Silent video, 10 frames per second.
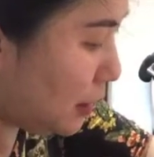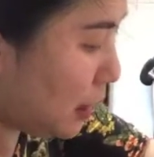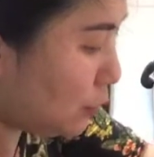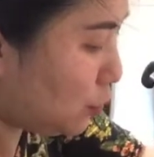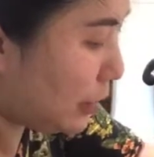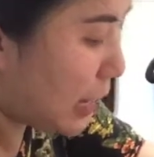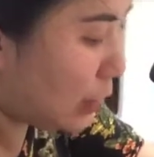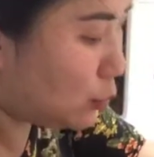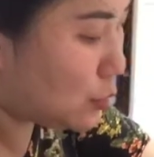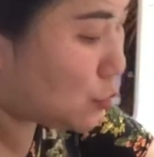And today
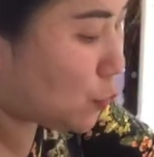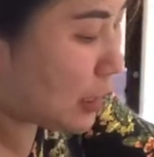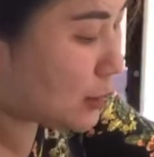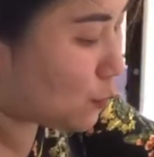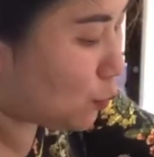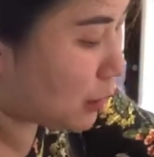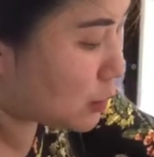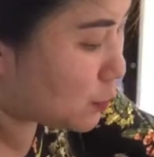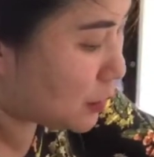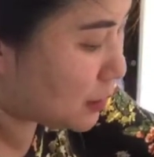I don't sweat so
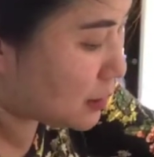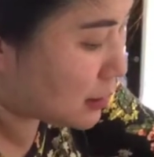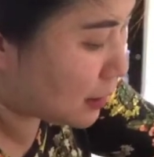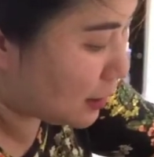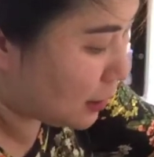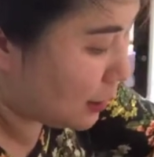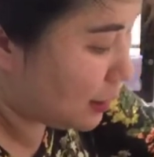much because I